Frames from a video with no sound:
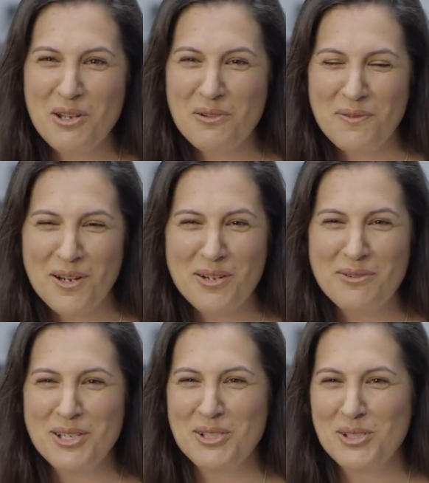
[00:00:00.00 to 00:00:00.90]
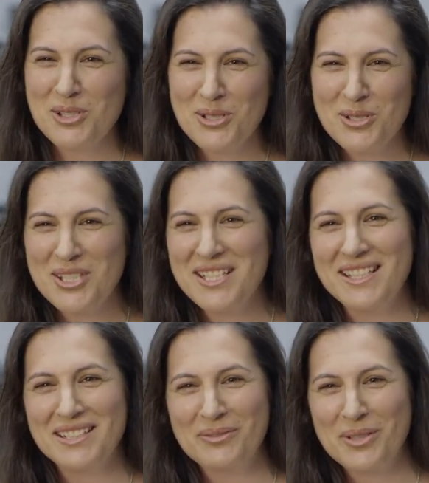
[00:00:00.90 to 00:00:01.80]
firing and shooting
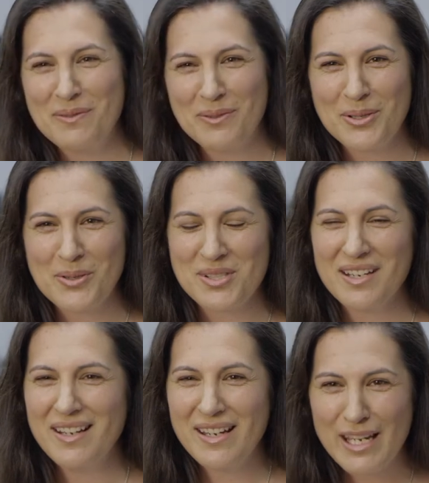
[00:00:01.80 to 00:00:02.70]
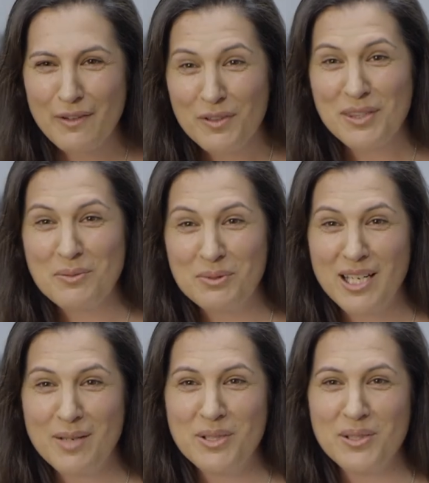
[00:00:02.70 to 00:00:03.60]
and whatever else everything would
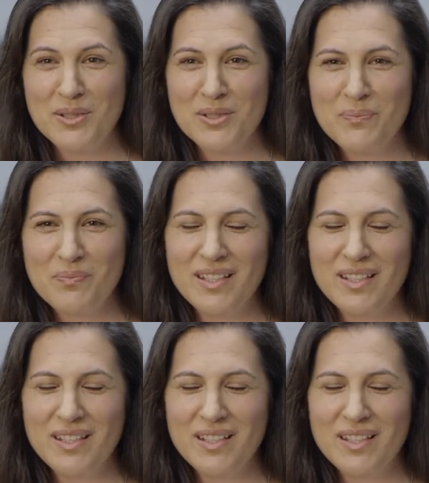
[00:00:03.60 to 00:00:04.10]
come at you